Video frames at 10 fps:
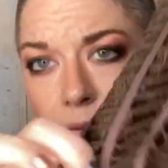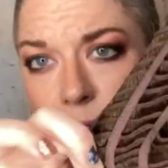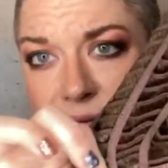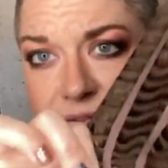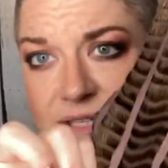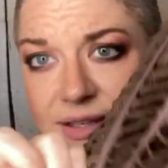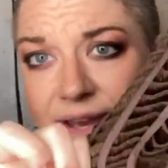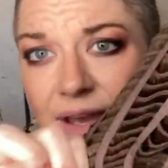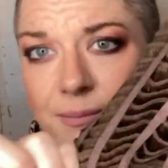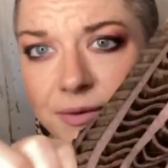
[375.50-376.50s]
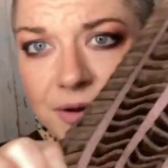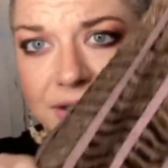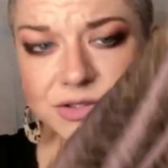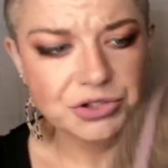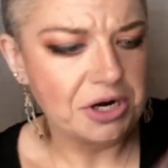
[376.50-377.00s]
Wefted cap,
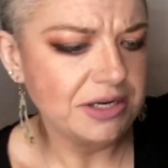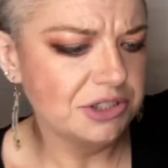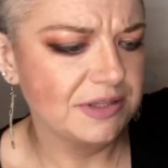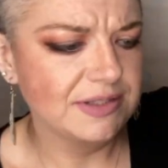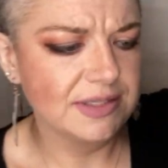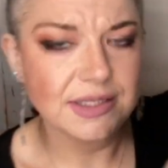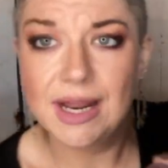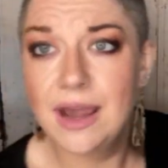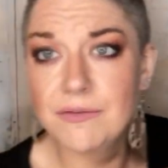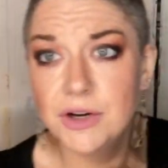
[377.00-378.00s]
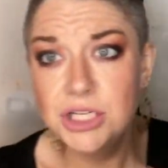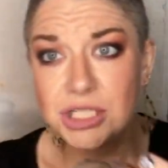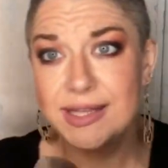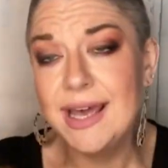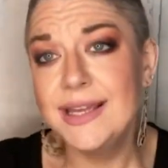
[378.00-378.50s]
great stretch. This is an average
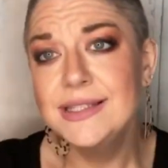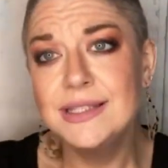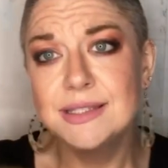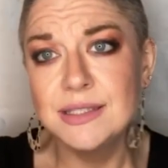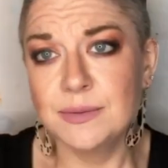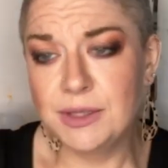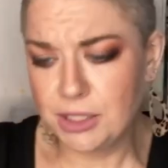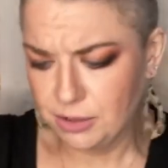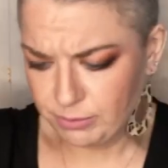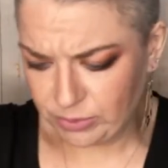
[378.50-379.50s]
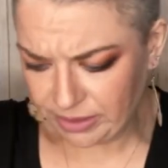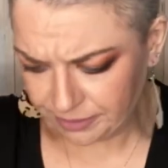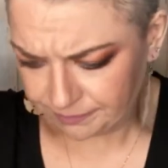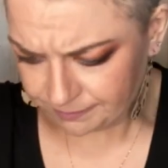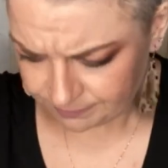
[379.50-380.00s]
size with the
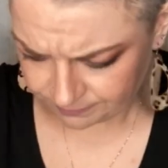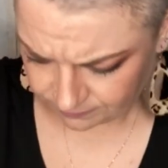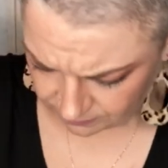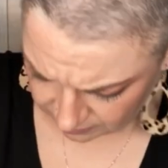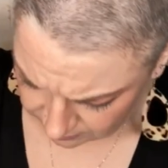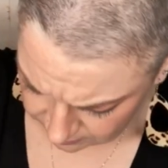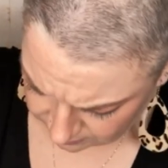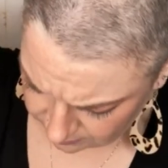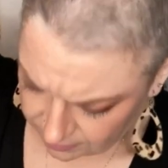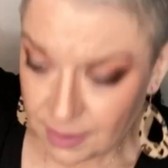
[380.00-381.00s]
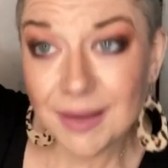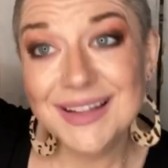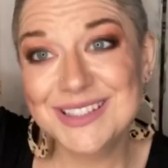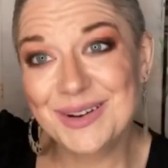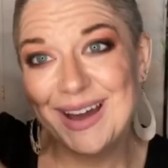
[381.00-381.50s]
gabor.
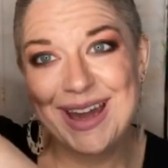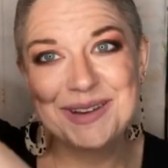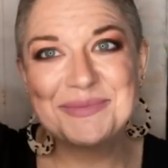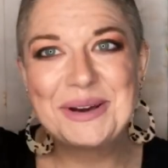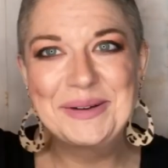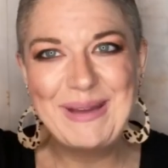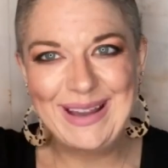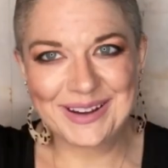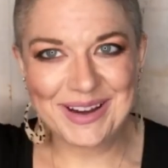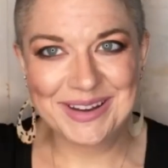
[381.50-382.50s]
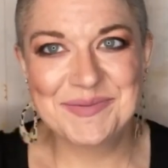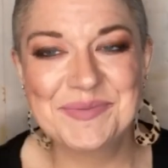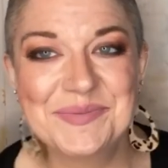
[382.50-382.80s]
Let's go ahead and put her back on.